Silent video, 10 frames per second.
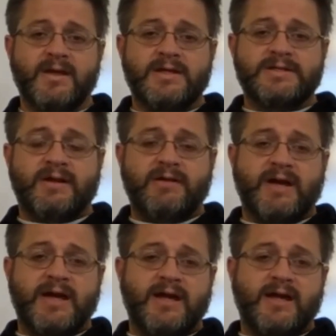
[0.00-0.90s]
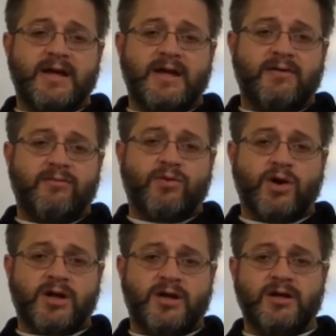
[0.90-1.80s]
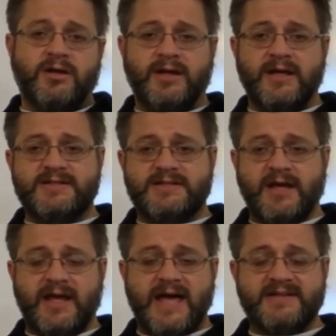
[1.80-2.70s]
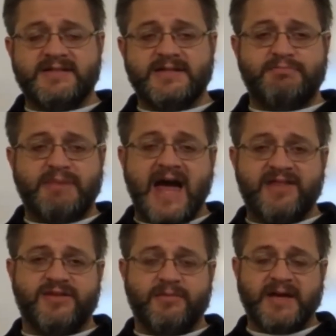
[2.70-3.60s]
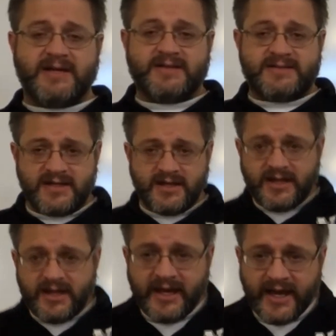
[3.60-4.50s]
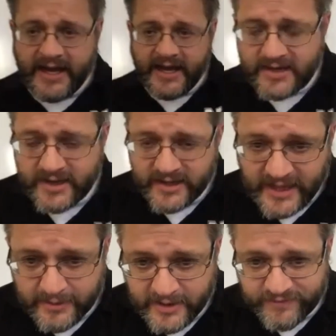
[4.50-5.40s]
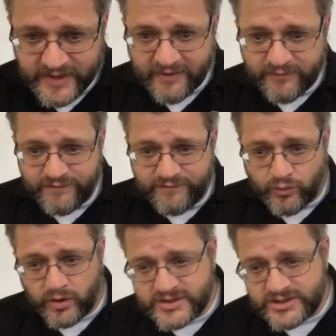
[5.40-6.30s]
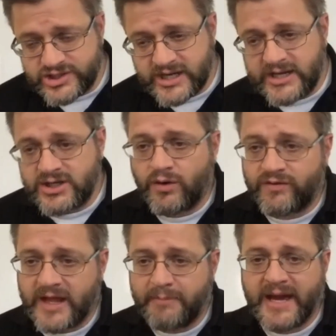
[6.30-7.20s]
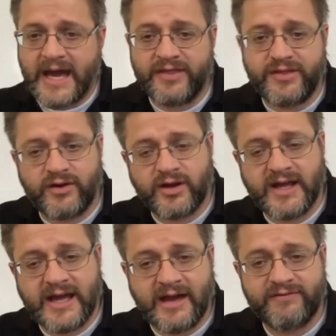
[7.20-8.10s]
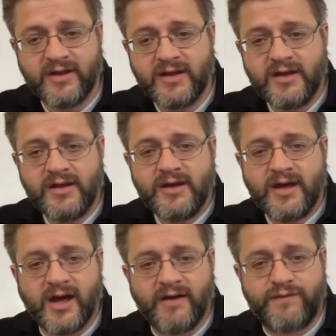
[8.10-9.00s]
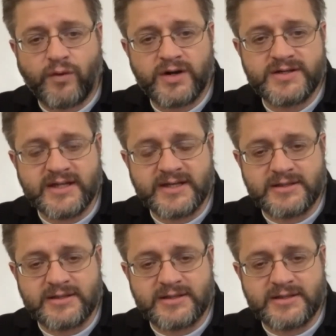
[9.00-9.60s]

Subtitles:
So anyway, work has this path dependence, and that if that force is changing over that path, you're going to have a force that's